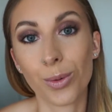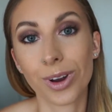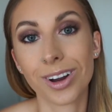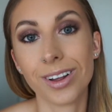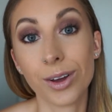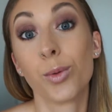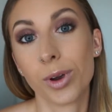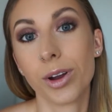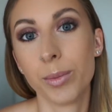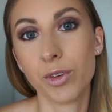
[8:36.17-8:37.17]
we're
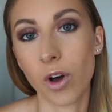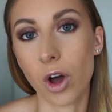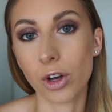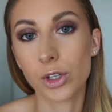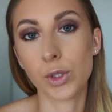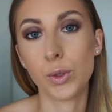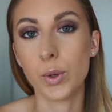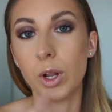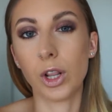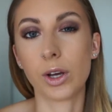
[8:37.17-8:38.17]
gonna move on
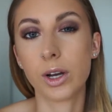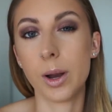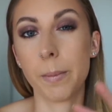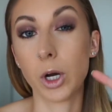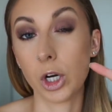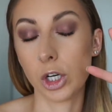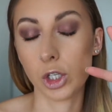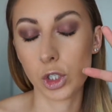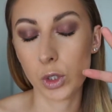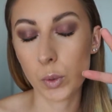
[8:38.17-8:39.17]
to look number
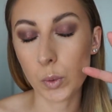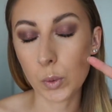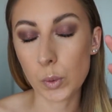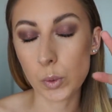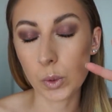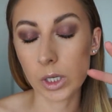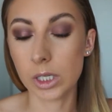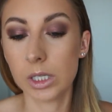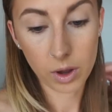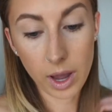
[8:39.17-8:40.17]
2.
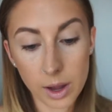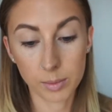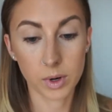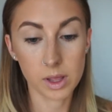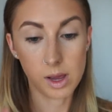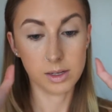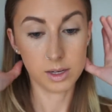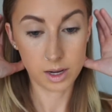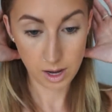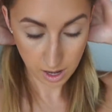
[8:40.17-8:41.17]
Okay, I'm
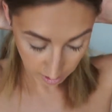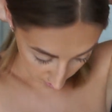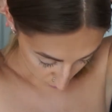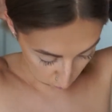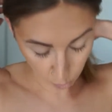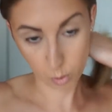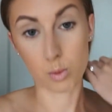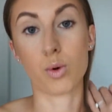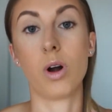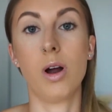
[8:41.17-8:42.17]
realizing how
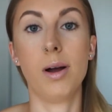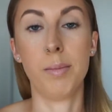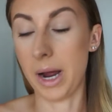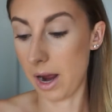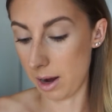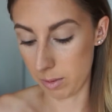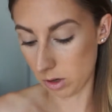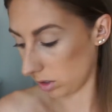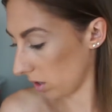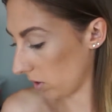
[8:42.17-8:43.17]
raw my
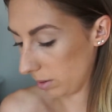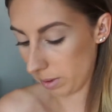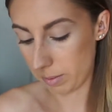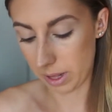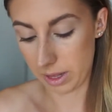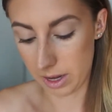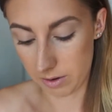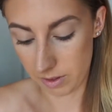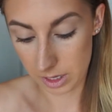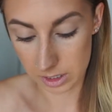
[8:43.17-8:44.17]
eyeballs are going to be by the end
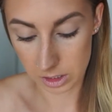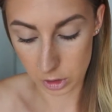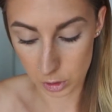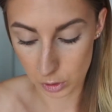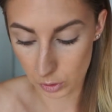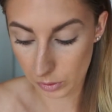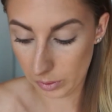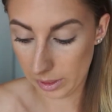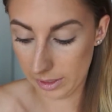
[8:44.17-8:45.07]
of this, so